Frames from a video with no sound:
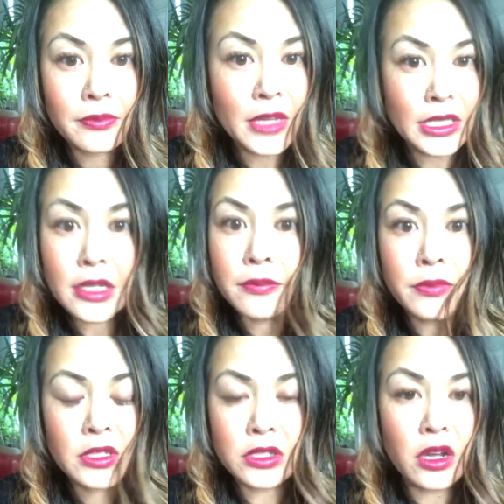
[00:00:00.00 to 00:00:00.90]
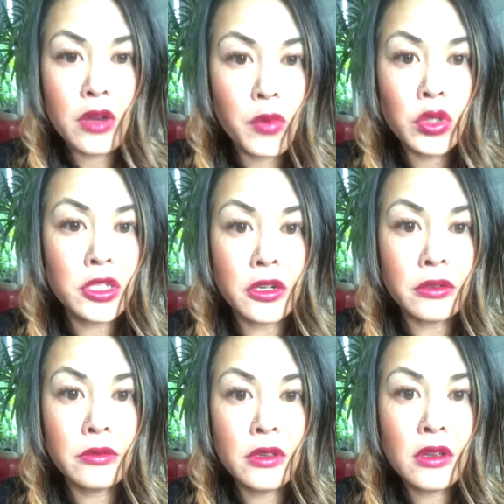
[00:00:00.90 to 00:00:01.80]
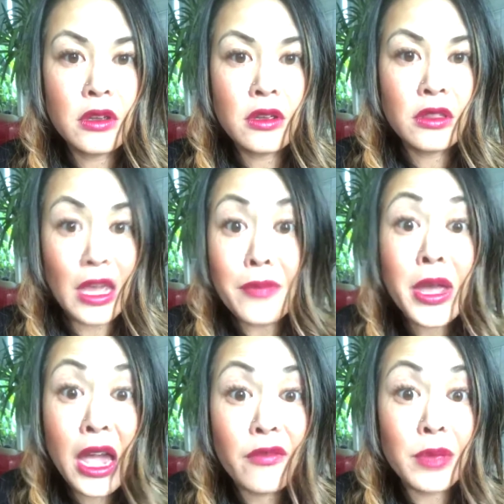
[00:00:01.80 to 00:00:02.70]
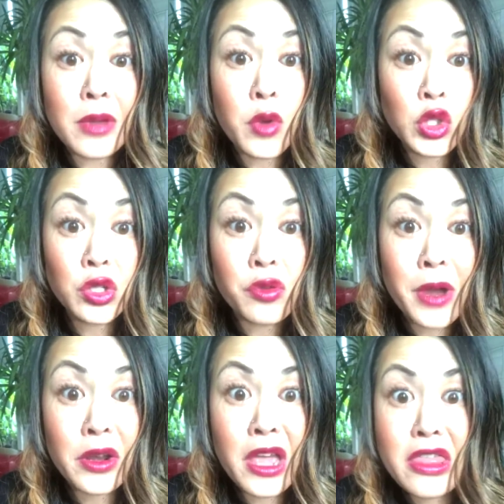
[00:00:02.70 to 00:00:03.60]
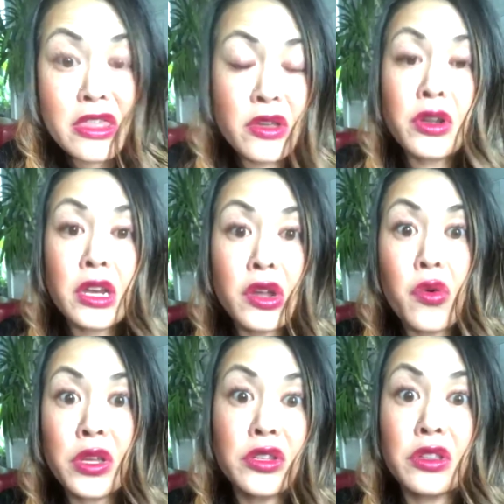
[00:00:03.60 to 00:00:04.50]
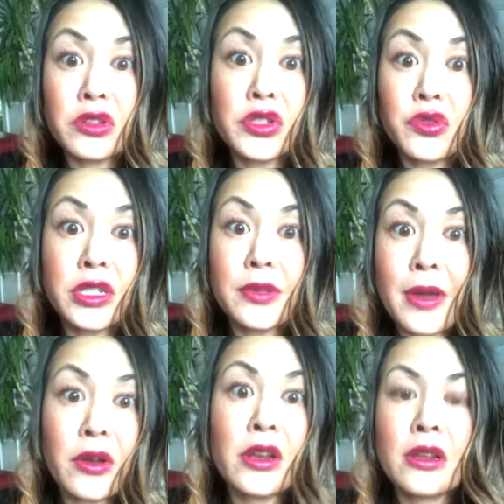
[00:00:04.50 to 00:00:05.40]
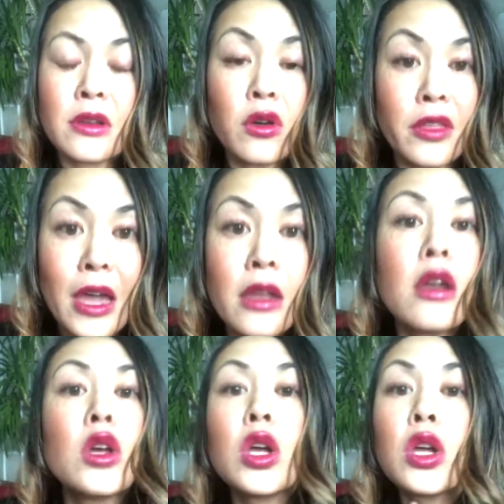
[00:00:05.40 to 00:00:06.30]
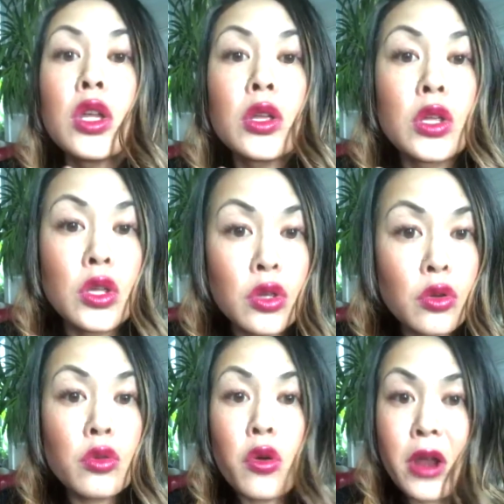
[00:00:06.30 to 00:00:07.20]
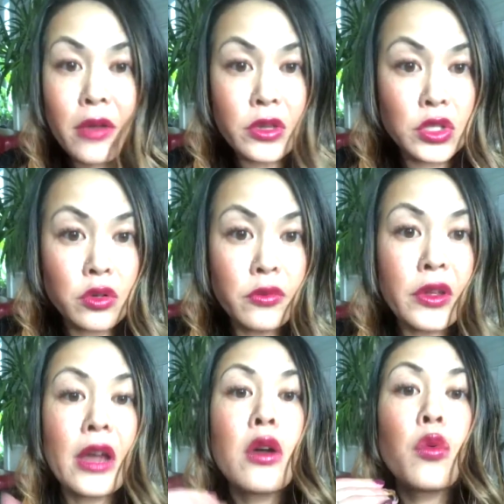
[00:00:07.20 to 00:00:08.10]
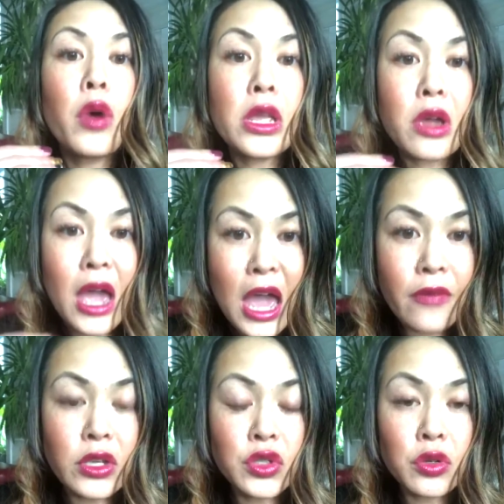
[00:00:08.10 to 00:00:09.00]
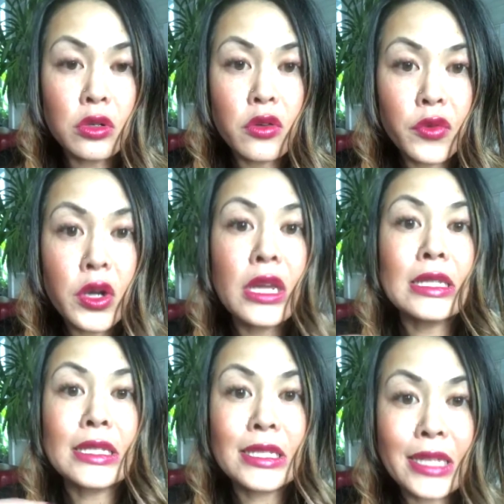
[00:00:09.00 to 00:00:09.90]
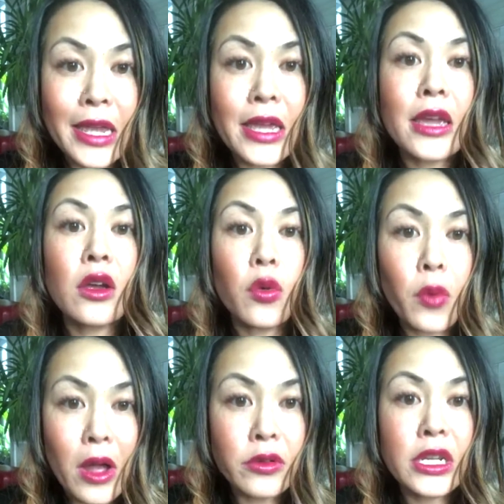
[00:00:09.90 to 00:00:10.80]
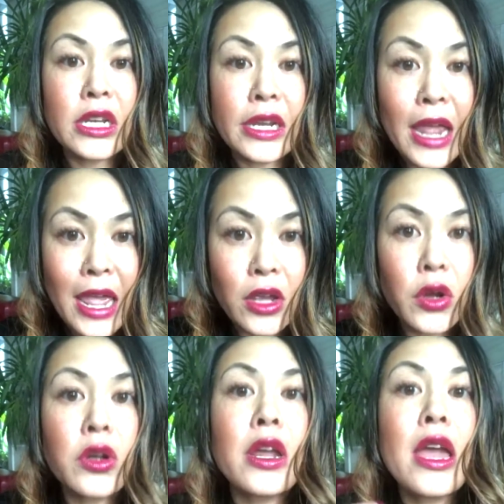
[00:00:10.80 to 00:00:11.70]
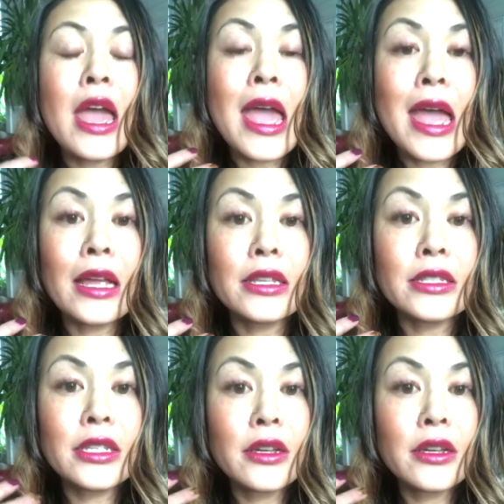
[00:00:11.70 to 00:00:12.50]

That's it. It's not emotional. They may be emotional about it, and then they're going to go into their stories about it and all that. You don't have control over that. What you have control over is staying grounded and anchored and